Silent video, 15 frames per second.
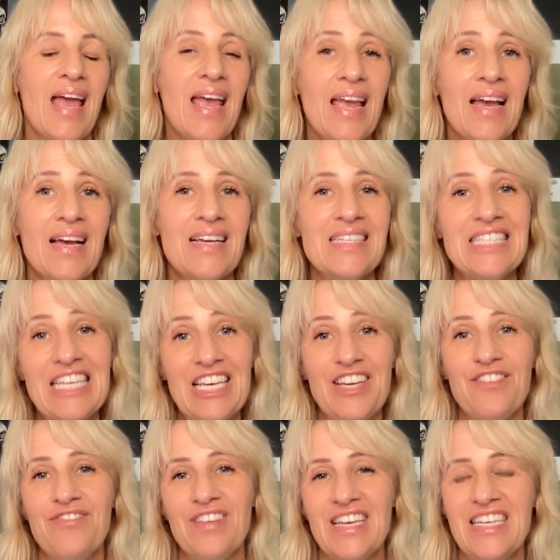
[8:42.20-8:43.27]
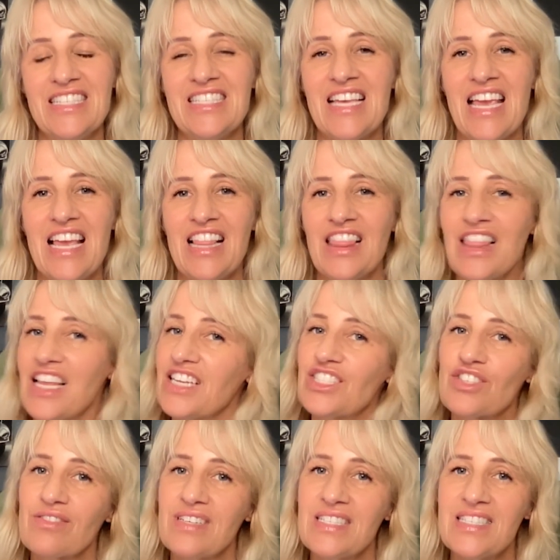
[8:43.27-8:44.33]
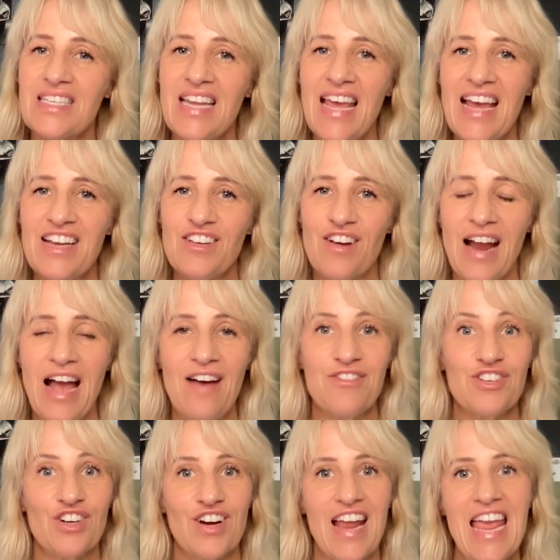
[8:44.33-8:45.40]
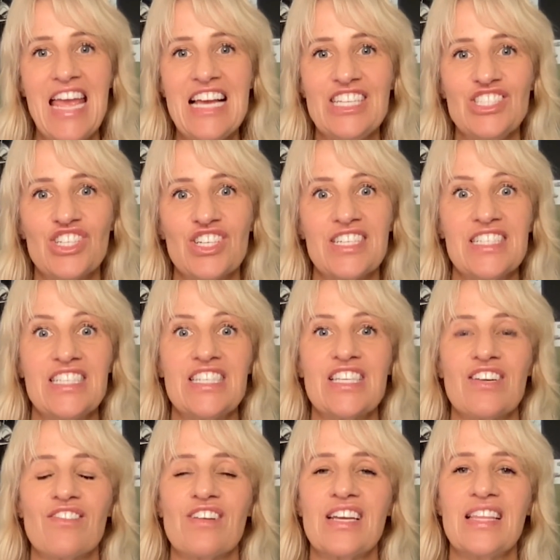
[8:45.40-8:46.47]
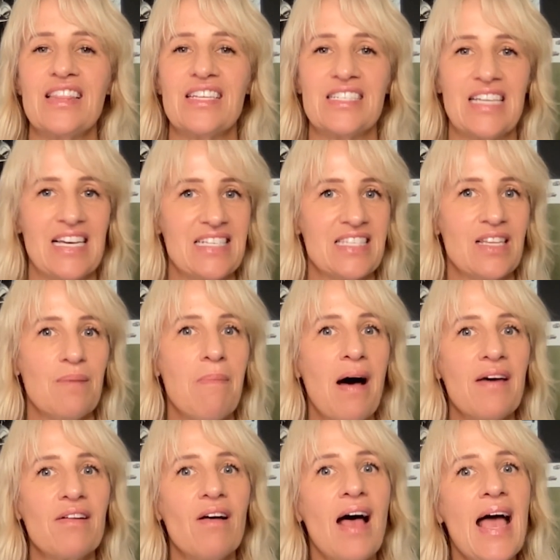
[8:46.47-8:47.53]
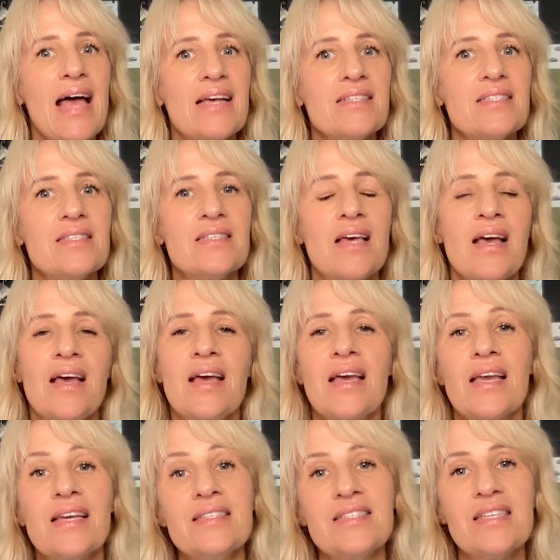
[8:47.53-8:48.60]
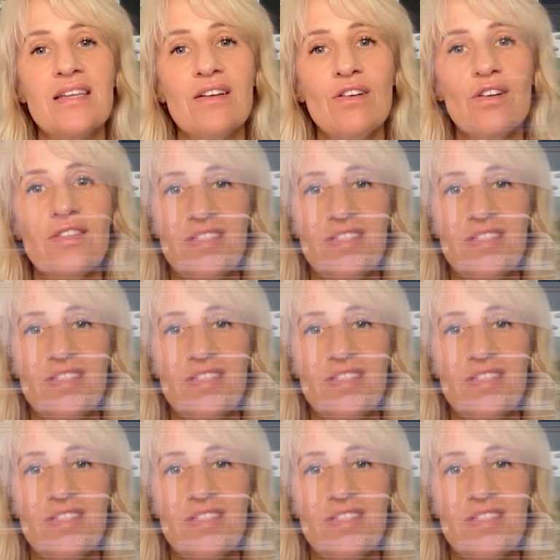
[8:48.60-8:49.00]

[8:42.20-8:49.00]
And if it's a luxury sedan you're after and you're considering the Tesla Model S, consider